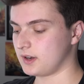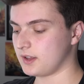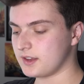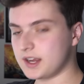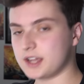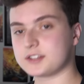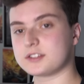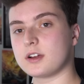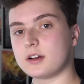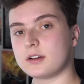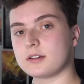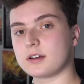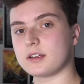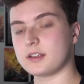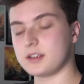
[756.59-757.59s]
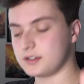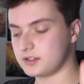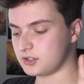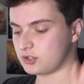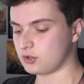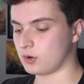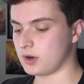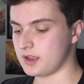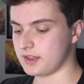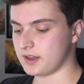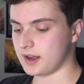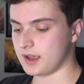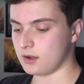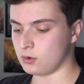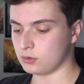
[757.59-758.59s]
Now the next arc is a story that
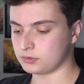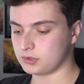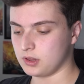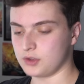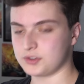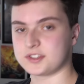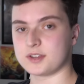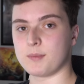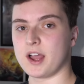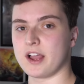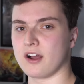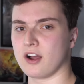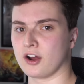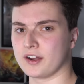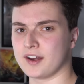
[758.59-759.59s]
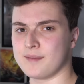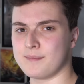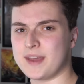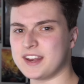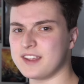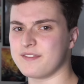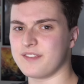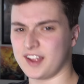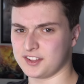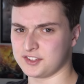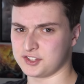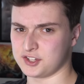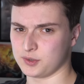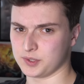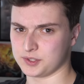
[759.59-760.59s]
I hold close to my heart, and many
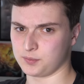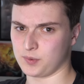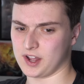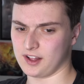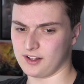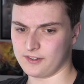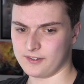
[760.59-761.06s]
fans do as well,